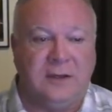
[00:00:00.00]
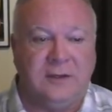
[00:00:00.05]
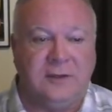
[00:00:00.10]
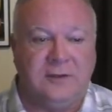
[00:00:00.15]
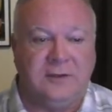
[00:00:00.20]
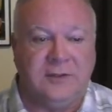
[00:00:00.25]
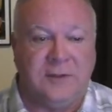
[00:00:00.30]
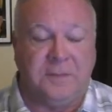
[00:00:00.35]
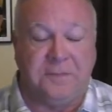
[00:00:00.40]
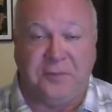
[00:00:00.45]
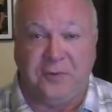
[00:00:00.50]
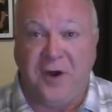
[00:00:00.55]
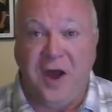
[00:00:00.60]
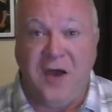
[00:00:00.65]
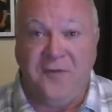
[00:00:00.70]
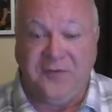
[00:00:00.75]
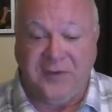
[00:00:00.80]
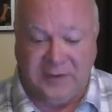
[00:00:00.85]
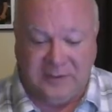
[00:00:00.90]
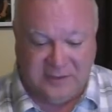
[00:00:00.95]
The
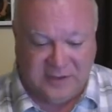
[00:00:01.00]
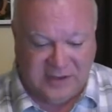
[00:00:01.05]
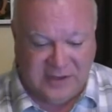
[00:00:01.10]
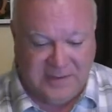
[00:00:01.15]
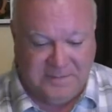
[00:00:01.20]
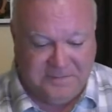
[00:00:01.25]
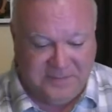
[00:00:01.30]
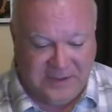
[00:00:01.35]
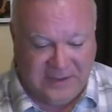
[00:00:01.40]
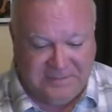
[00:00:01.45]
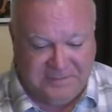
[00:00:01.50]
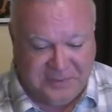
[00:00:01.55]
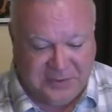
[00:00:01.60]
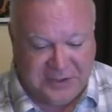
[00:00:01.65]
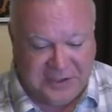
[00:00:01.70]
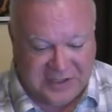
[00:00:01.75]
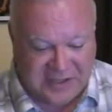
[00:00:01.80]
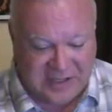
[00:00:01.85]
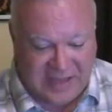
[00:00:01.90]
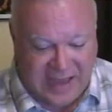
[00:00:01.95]
prophet simply
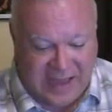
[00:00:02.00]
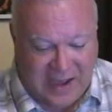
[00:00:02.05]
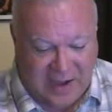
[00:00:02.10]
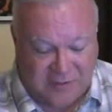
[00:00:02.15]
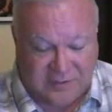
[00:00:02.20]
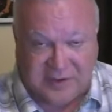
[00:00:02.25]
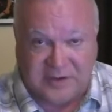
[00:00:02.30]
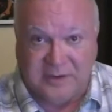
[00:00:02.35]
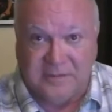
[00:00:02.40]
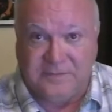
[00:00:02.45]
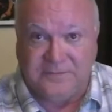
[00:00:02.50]
puts out